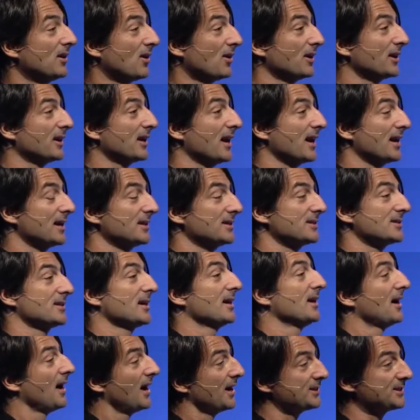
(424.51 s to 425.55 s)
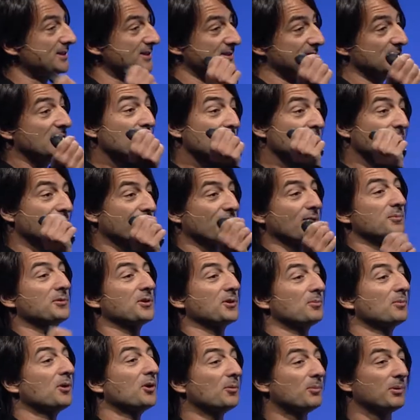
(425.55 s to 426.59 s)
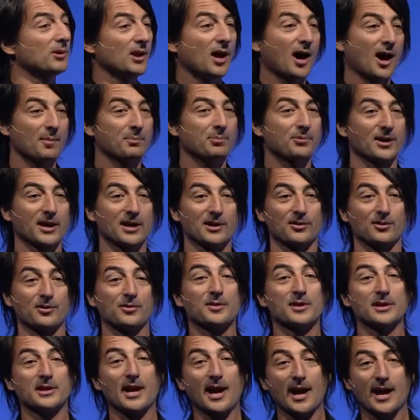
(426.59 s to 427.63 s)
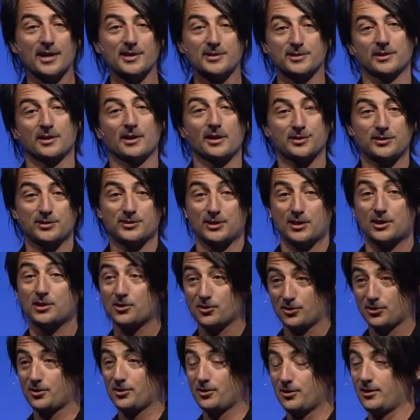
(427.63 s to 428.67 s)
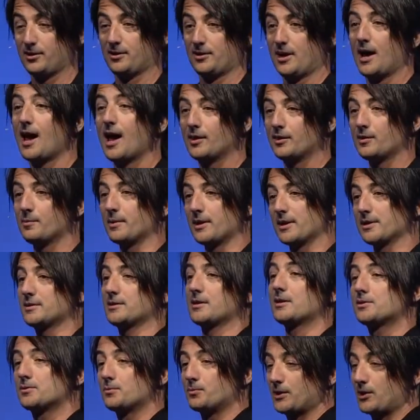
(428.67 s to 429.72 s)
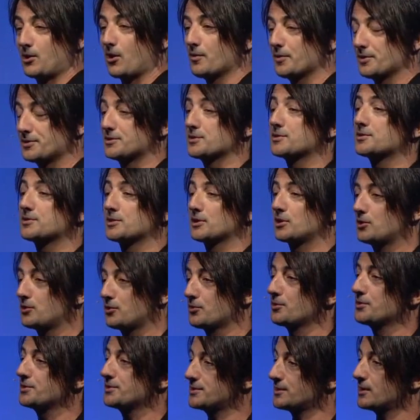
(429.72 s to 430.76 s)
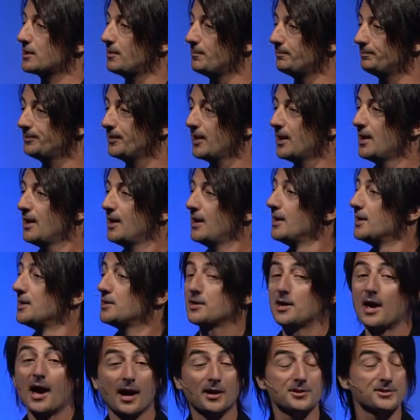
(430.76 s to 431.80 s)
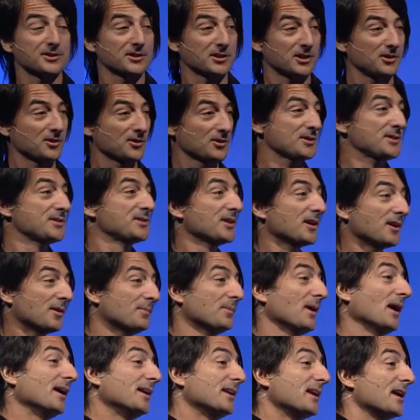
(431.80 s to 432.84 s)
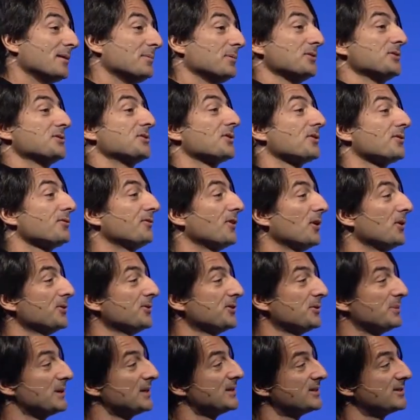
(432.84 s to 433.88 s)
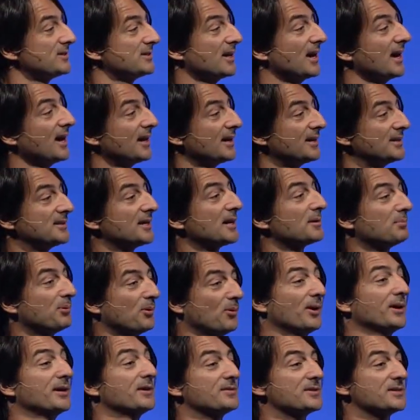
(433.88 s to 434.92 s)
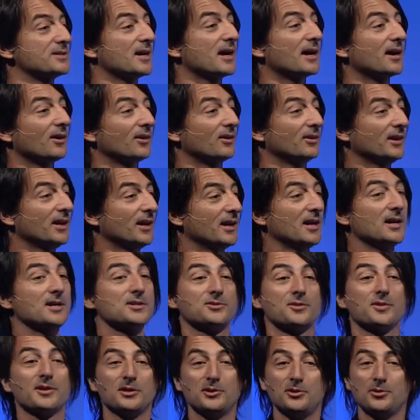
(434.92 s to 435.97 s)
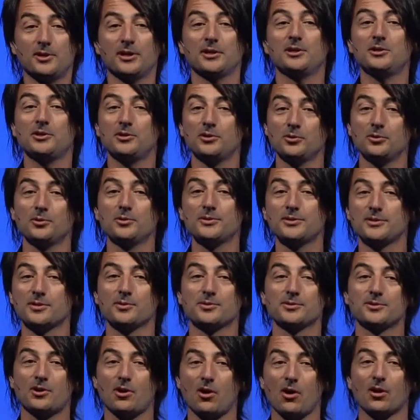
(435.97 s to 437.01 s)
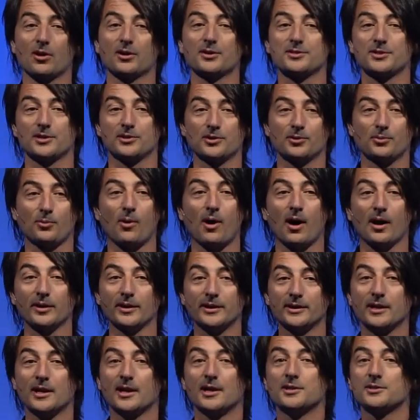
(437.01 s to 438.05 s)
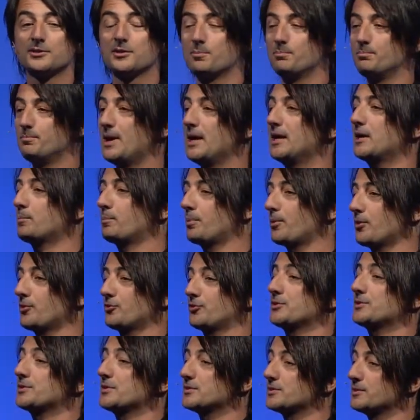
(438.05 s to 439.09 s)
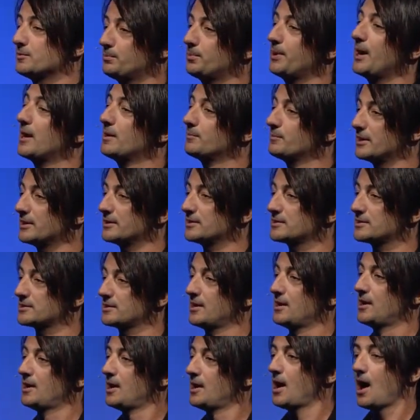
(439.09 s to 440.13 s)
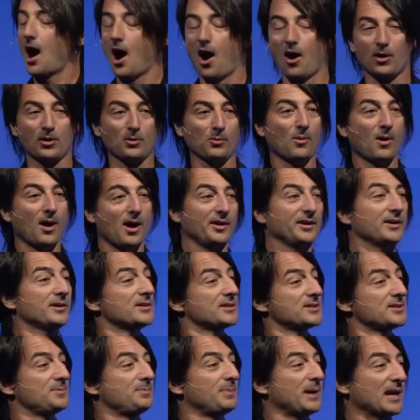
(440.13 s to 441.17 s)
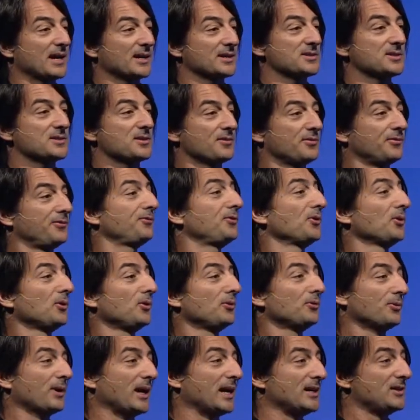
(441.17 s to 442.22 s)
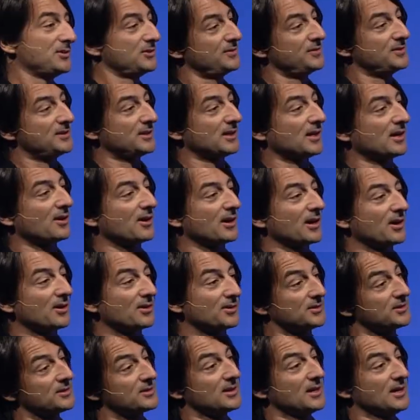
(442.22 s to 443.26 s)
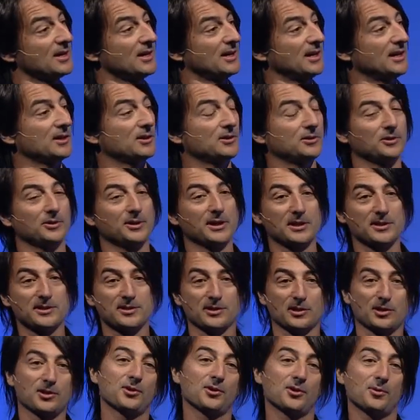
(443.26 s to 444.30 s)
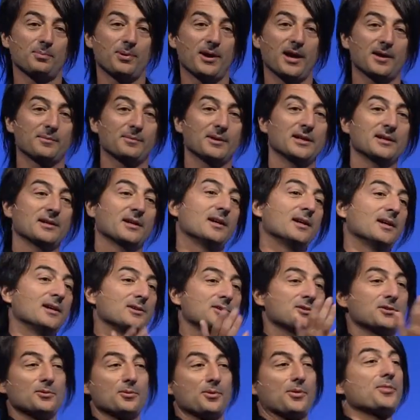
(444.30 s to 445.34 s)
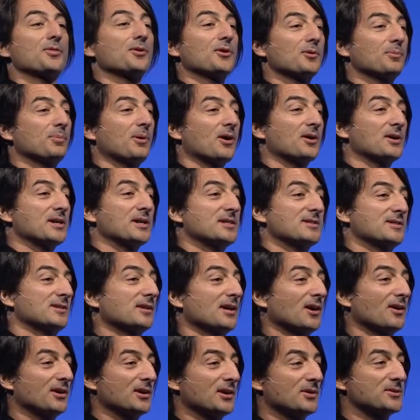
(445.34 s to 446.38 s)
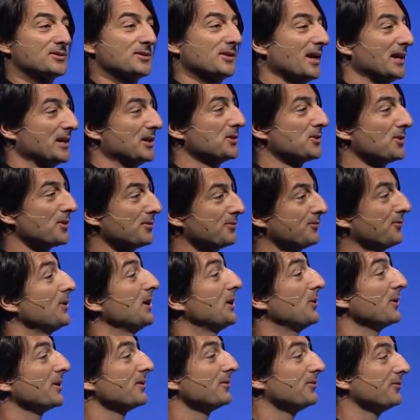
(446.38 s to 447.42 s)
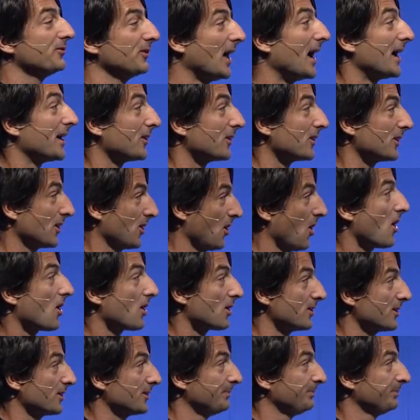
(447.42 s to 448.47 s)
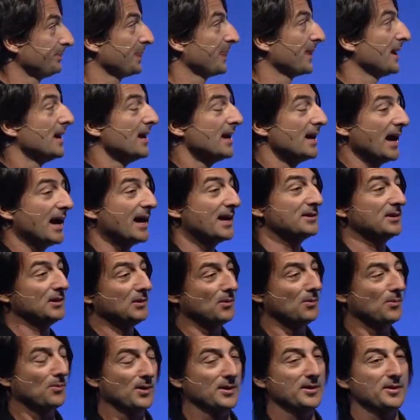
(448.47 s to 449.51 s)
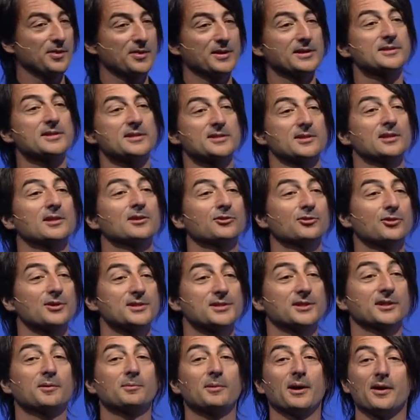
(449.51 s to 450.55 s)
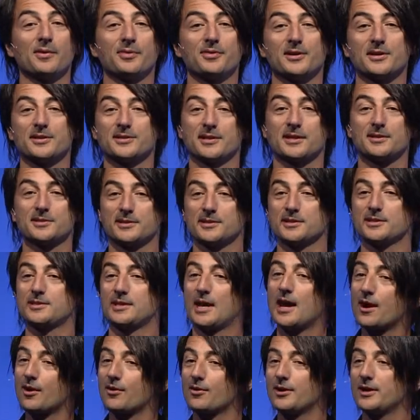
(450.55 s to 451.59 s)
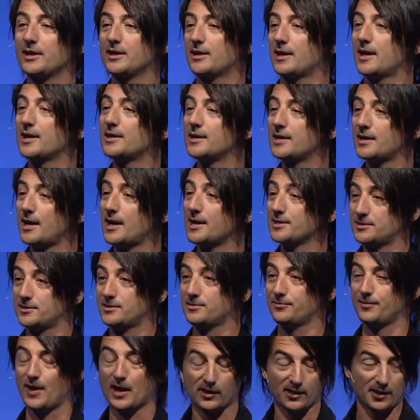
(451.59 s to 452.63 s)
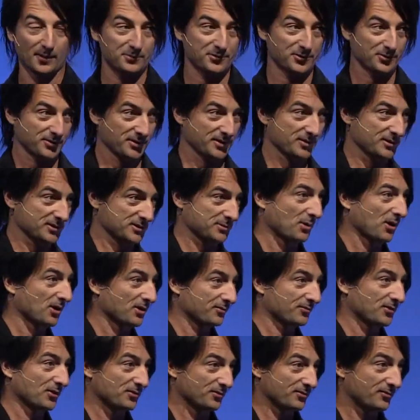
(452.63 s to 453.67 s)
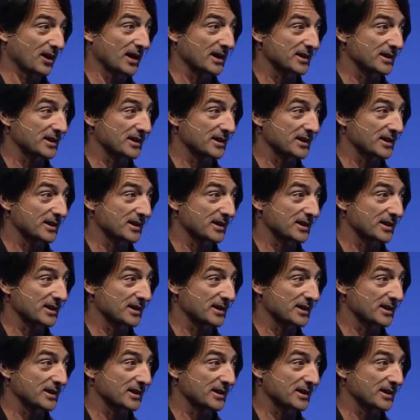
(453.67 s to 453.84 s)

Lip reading: our case, a SIM from your mobile operator that has a secure element, we call this a secure SIM. A secure SIM enables your phone to be scanned at point of sale so that you can use those cards in your wallet to make purchases and payments. Our wallet spans the full range of scenarios, including secure payment to third-party scenarios like your frequent flyer card. And one of the things that's interesting about this, as this area has developed within the smartphone